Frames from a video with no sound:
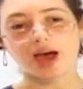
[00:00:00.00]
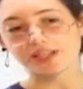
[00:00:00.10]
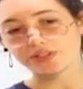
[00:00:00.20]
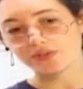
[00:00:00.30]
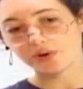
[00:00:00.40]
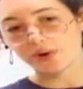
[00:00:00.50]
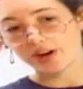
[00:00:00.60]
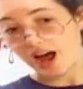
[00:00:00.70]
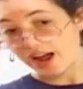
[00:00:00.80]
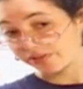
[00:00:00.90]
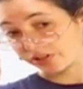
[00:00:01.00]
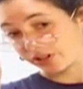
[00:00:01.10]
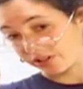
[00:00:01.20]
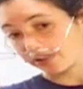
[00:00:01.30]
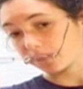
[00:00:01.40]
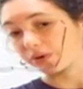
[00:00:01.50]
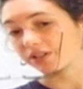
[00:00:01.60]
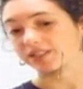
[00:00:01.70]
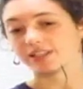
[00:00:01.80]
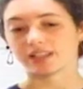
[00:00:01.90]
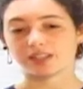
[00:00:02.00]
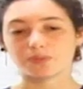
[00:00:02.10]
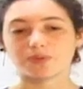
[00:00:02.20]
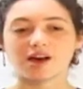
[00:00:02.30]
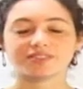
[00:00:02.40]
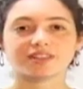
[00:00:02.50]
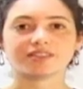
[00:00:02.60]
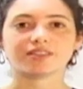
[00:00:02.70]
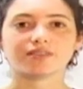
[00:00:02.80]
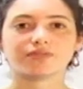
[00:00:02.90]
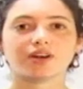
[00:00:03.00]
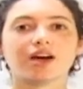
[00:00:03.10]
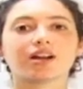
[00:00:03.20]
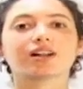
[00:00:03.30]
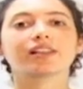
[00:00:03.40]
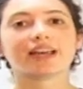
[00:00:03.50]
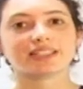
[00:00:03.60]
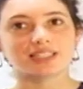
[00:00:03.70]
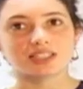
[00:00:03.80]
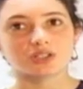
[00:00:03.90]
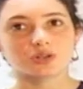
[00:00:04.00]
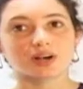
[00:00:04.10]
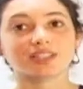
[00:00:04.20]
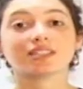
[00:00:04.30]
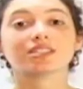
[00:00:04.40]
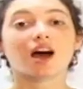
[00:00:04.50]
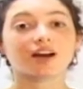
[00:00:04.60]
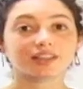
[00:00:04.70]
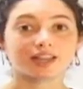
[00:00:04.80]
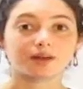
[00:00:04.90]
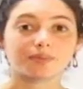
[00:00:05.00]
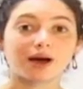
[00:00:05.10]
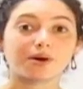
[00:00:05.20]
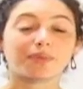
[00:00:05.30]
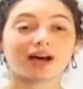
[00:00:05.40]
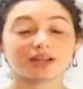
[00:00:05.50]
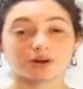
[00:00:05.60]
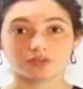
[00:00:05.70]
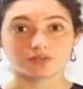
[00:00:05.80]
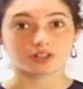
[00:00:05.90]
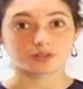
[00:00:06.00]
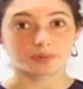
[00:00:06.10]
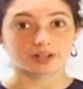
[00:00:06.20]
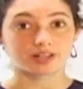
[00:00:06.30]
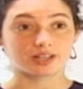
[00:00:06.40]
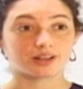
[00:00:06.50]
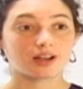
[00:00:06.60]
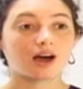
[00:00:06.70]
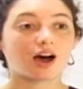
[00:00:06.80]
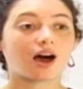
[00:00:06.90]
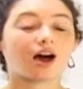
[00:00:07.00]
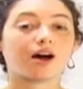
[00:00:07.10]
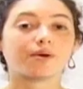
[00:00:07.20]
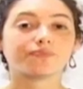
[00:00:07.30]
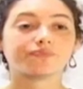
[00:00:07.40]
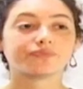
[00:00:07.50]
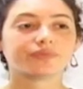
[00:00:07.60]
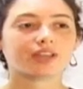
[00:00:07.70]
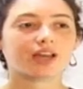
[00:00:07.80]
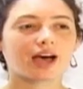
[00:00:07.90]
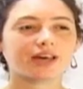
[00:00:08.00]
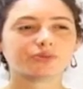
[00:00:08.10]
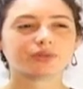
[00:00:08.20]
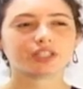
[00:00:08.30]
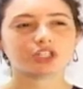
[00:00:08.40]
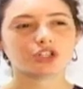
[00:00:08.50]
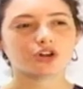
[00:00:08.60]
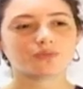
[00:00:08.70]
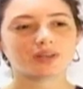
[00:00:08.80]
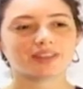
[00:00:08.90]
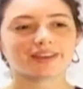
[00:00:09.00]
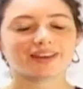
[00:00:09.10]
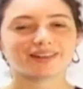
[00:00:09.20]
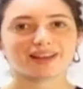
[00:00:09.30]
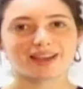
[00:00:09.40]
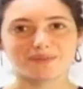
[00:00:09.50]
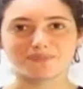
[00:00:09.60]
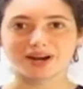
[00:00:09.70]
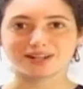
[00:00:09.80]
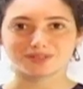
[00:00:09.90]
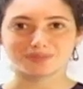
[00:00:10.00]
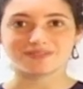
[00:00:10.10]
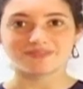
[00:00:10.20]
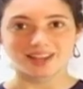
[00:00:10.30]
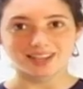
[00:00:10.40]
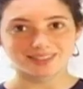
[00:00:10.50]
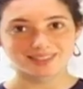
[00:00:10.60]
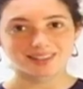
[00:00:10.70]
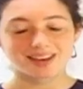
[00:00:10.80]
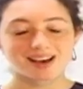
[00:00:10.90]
As for what I've learned, personally, the process of collecting these stories and talking about my own first period has really shown me that embarrassment fades,